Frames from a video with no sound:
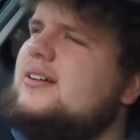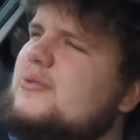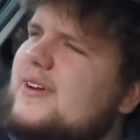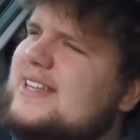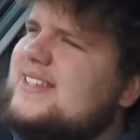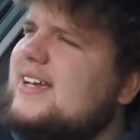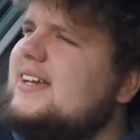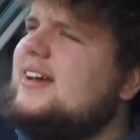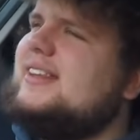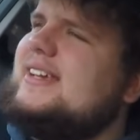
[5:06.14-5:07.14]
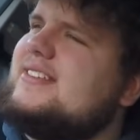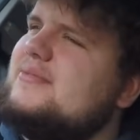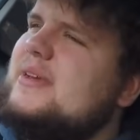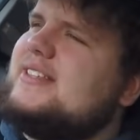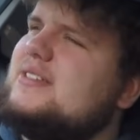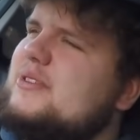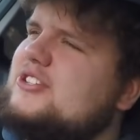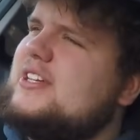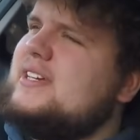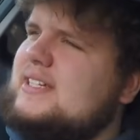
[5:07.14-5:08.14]
What is it? I think it's a
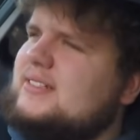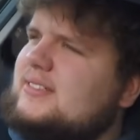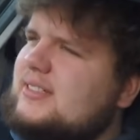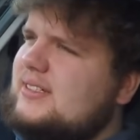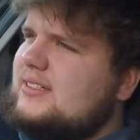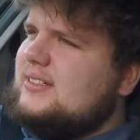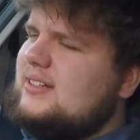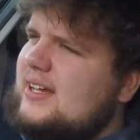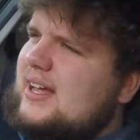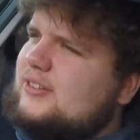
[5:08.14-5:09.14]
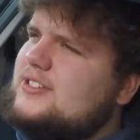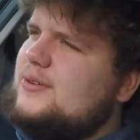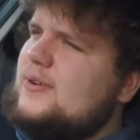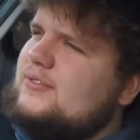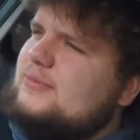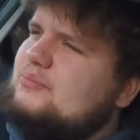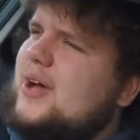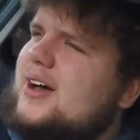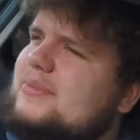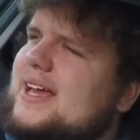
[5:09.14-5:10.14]
Mitsubishi L200
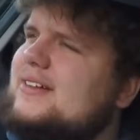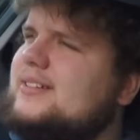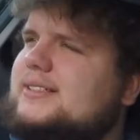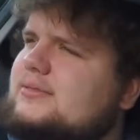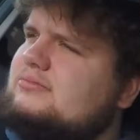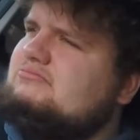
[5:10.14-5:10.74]
Barbarian.